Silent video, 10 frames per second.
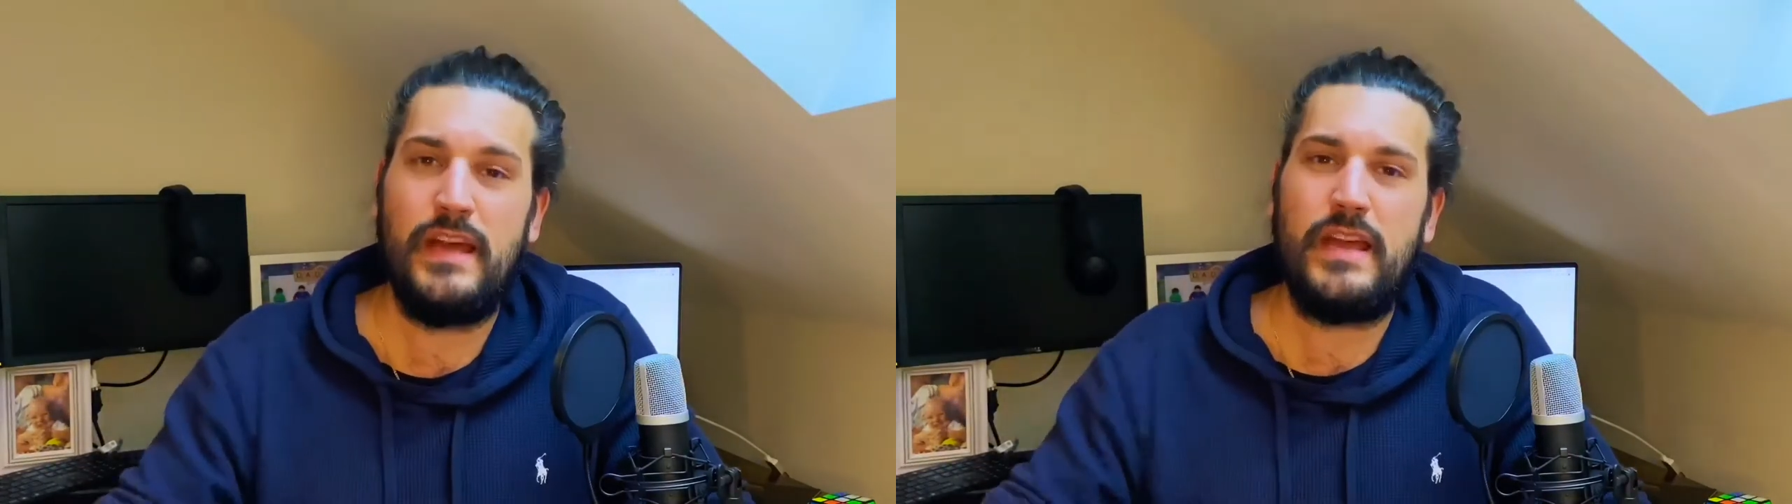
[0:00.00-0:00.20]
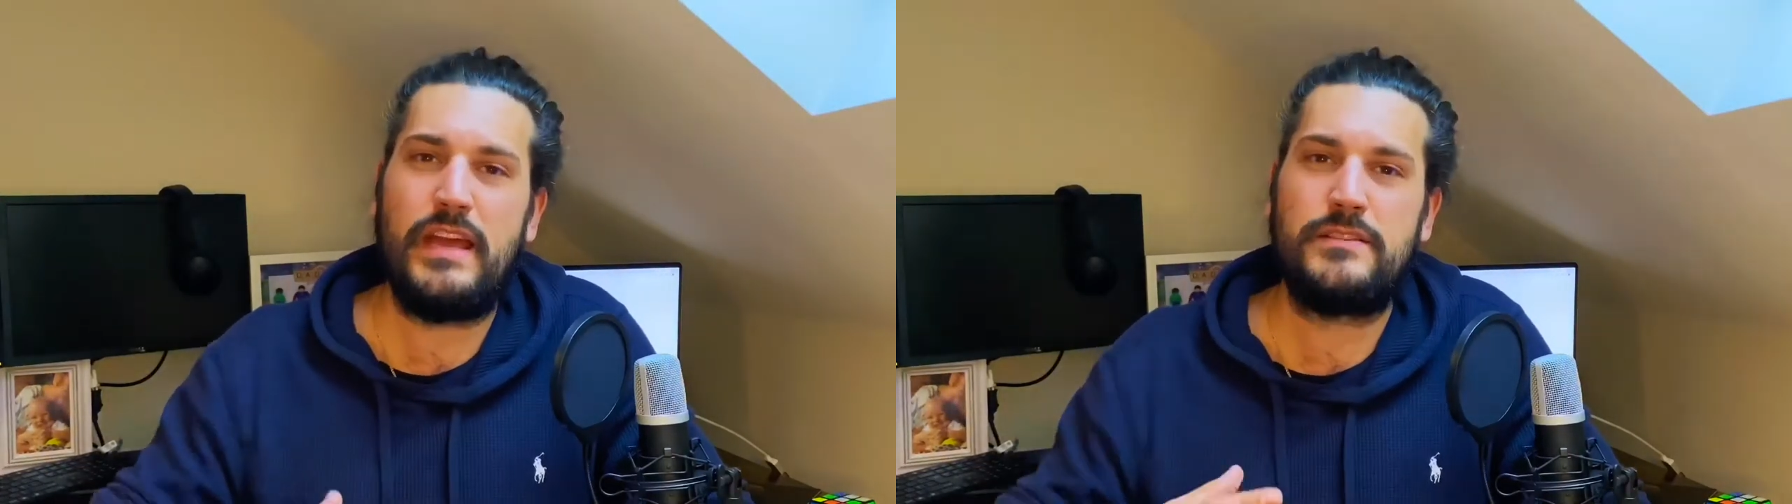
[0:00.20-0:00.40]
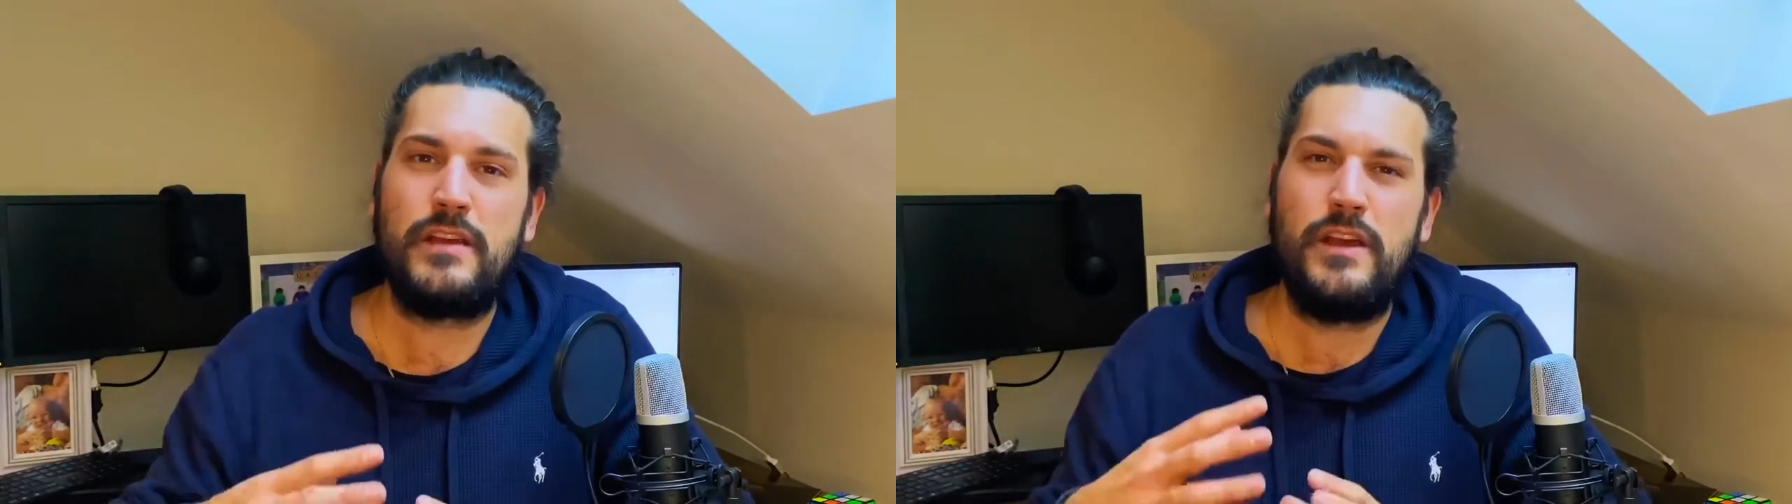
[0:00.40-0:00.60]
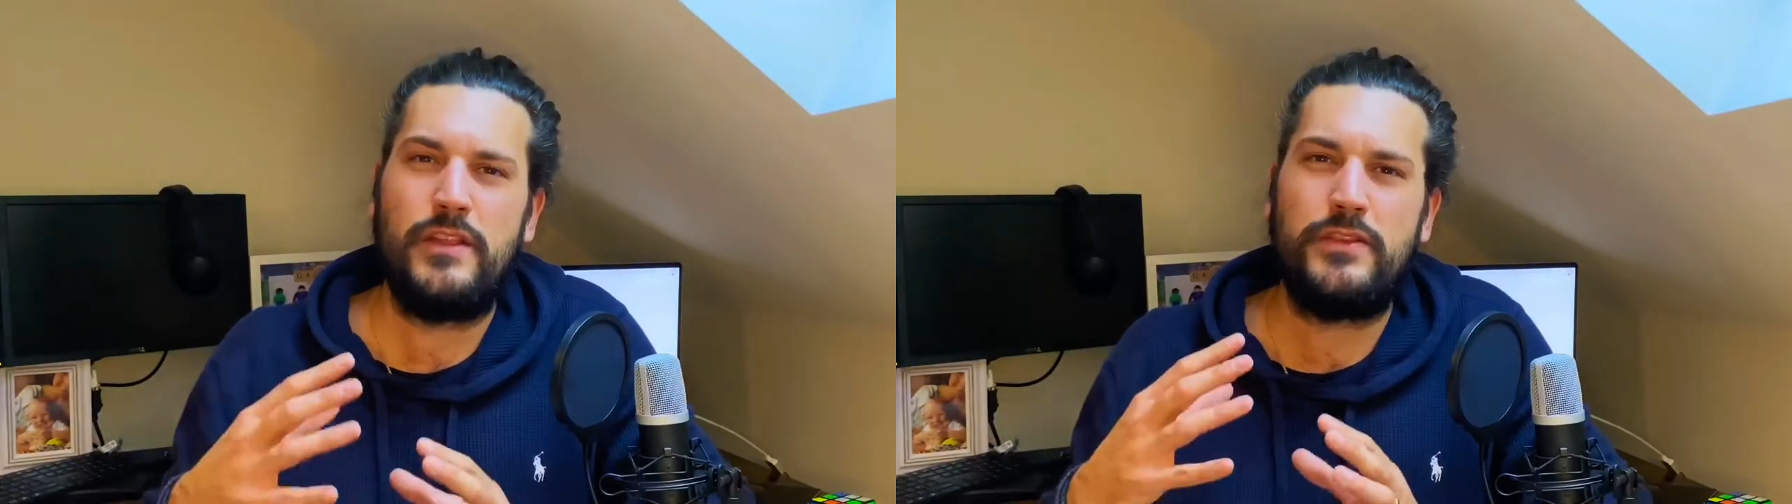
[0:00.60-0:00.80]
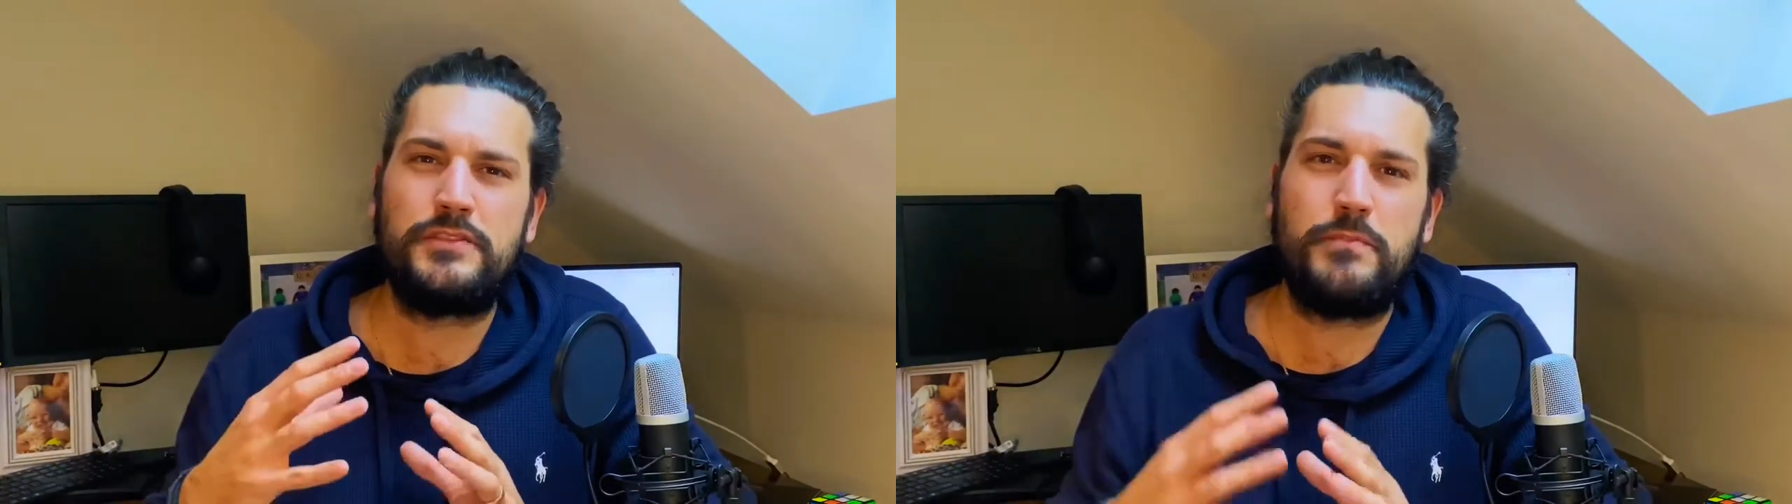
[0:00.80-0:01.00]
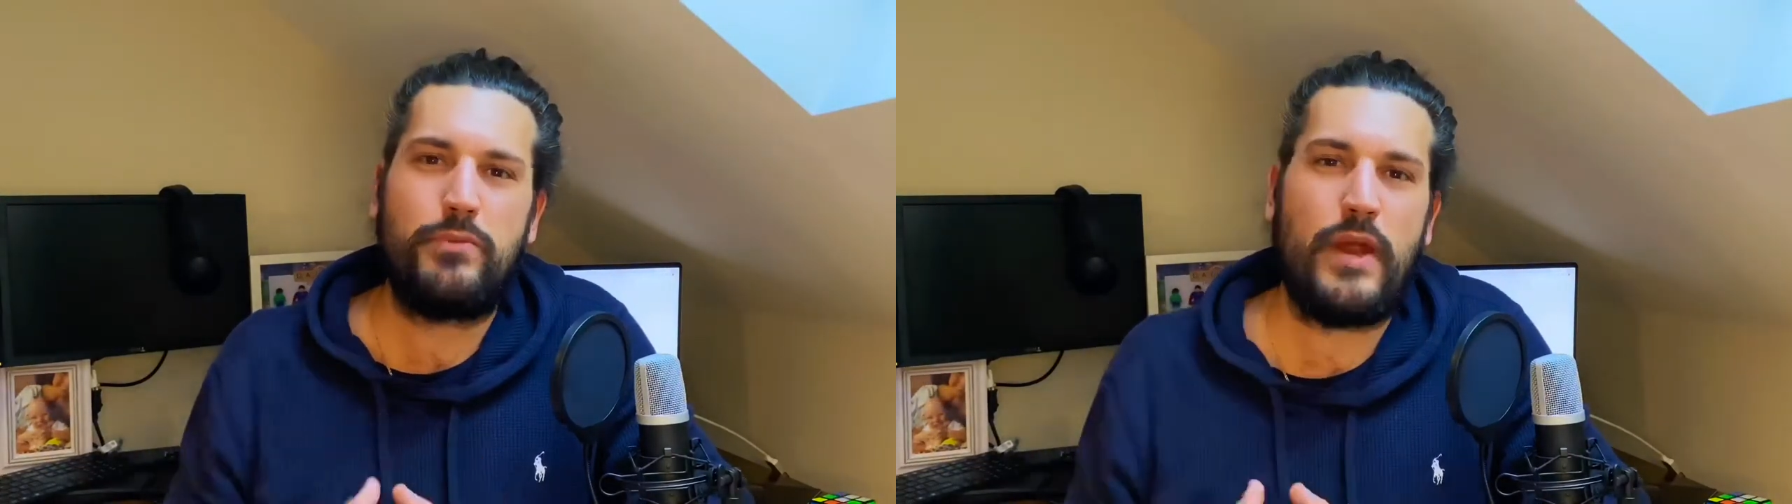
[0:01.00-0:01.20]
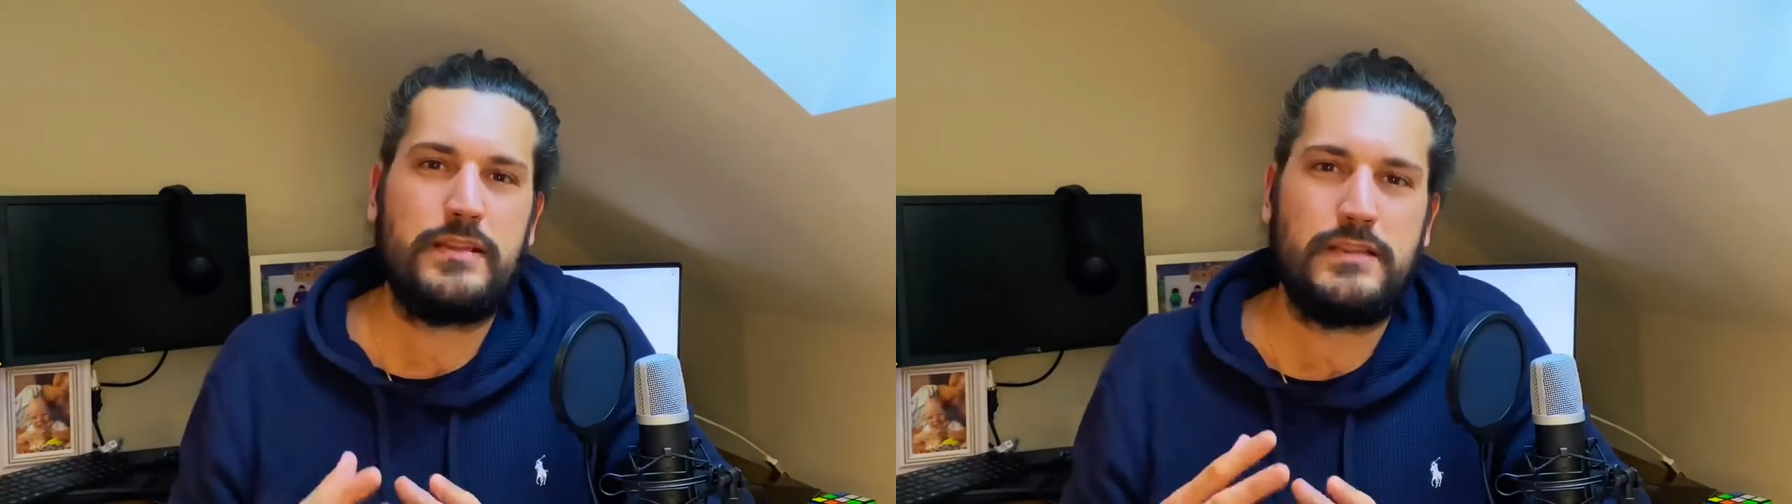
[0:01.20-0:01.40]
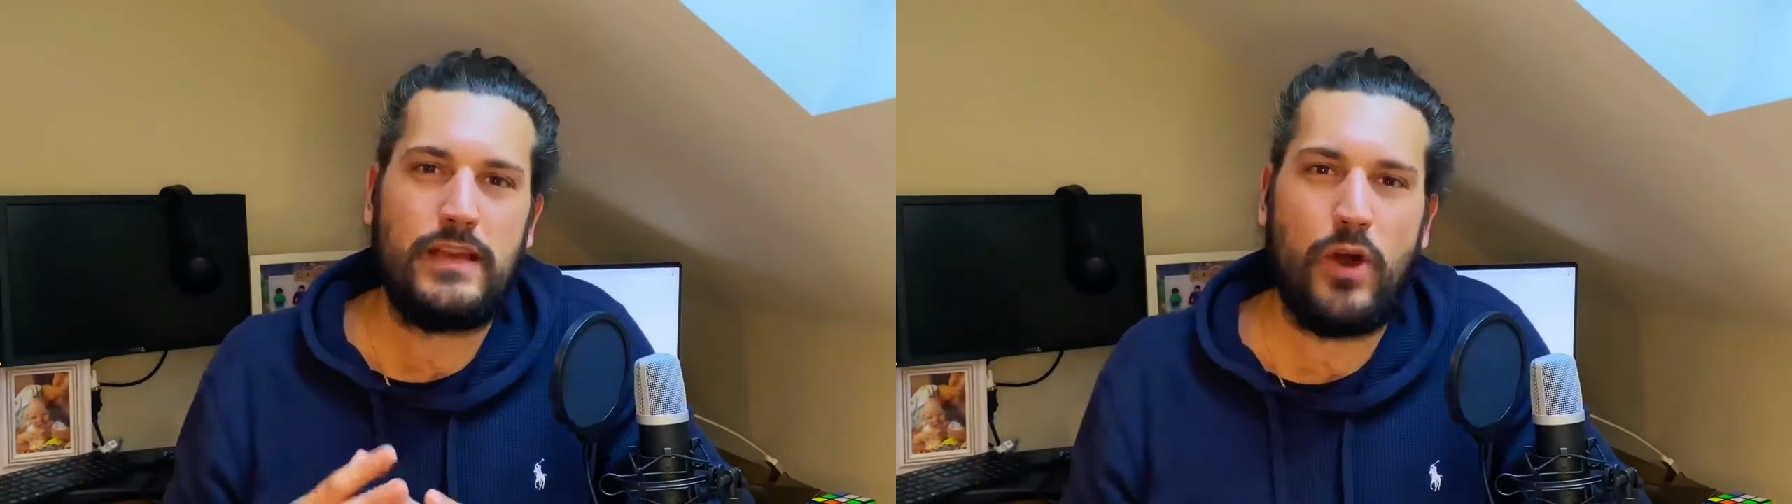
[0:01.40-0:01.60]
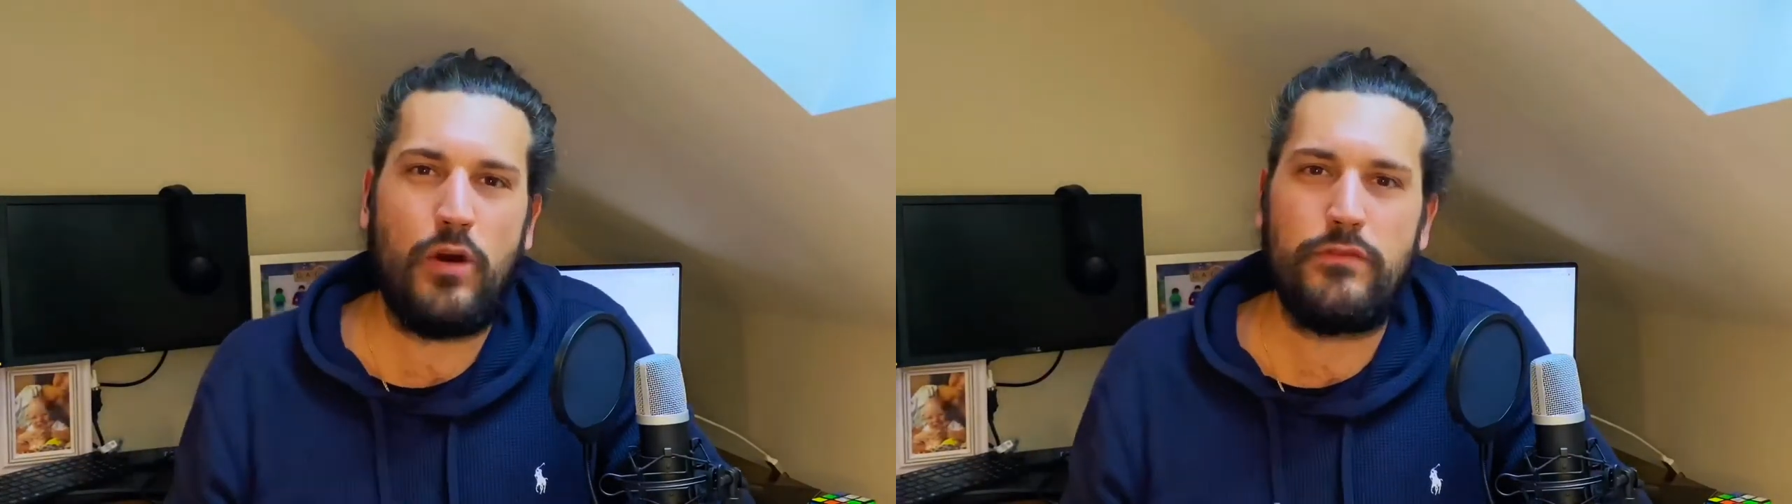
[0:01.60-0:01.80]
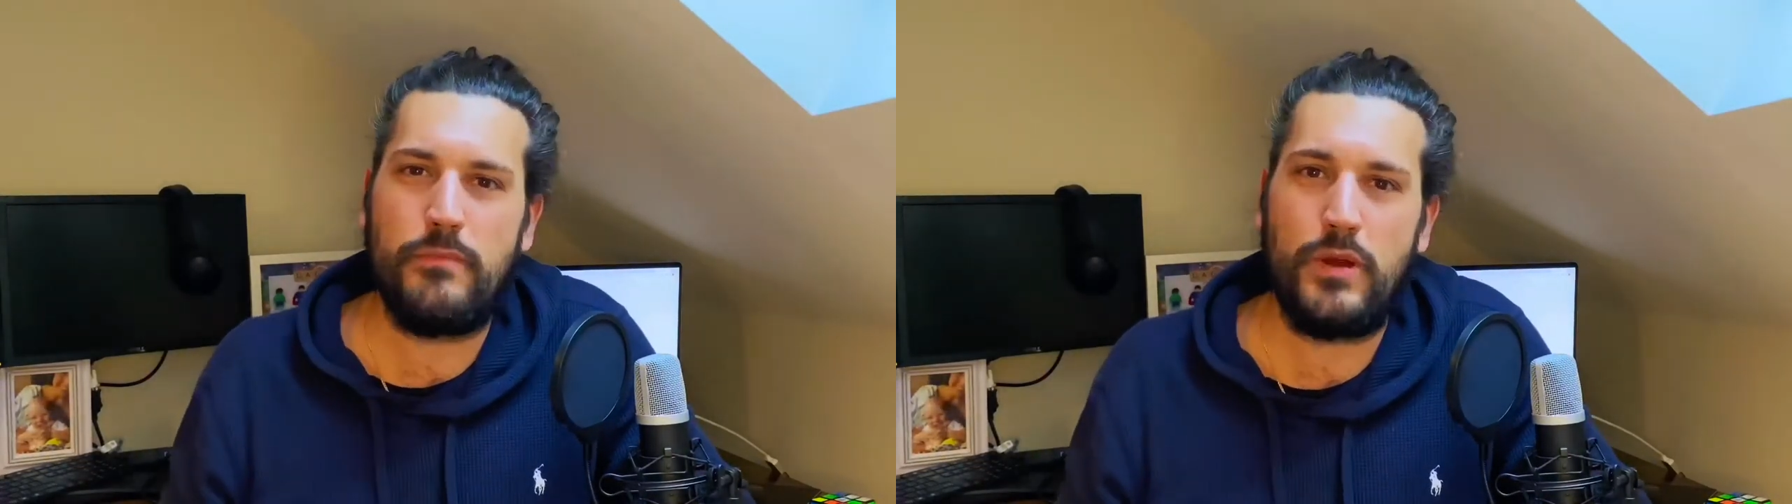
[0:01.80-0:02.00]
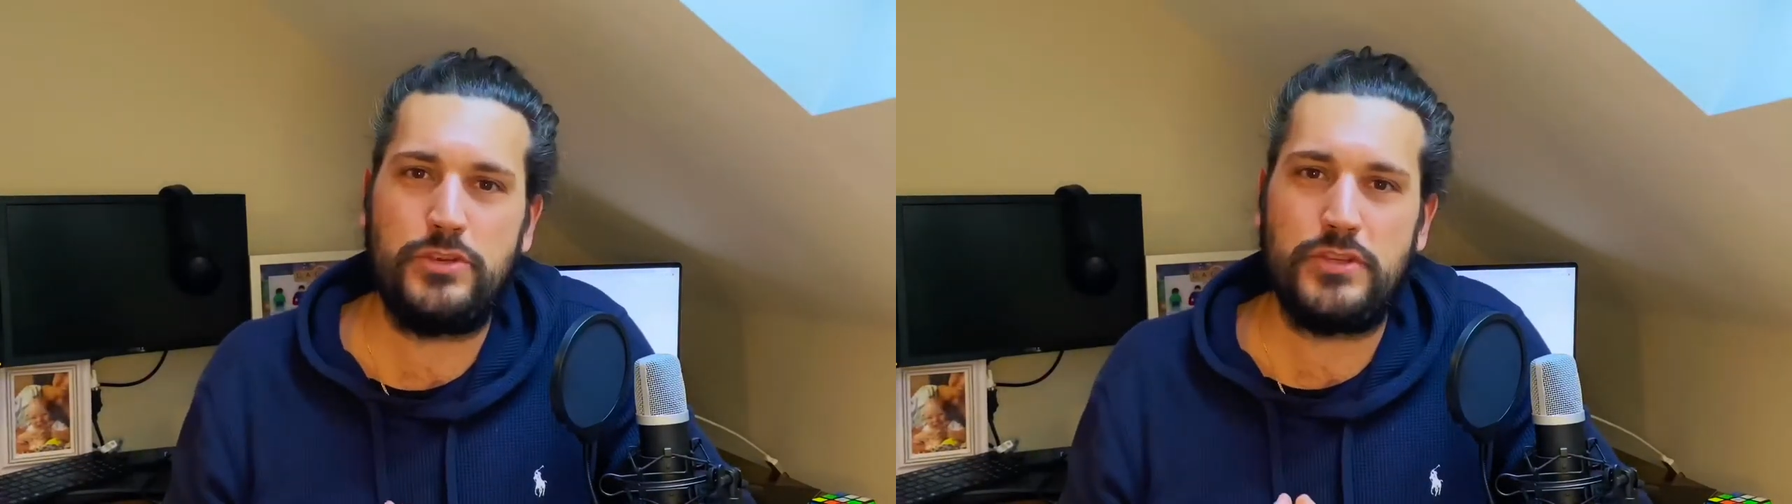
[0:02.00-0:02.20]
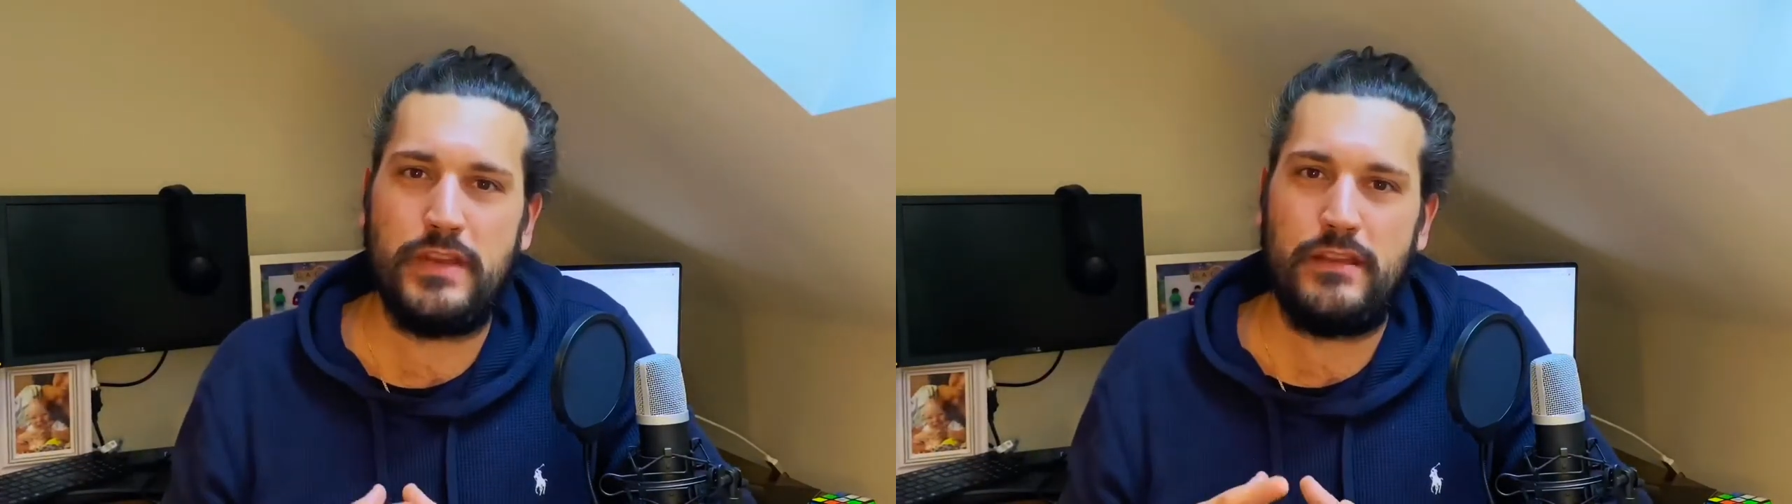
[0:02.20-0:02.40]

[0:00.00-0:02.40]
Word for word: is the suppressing of emotion.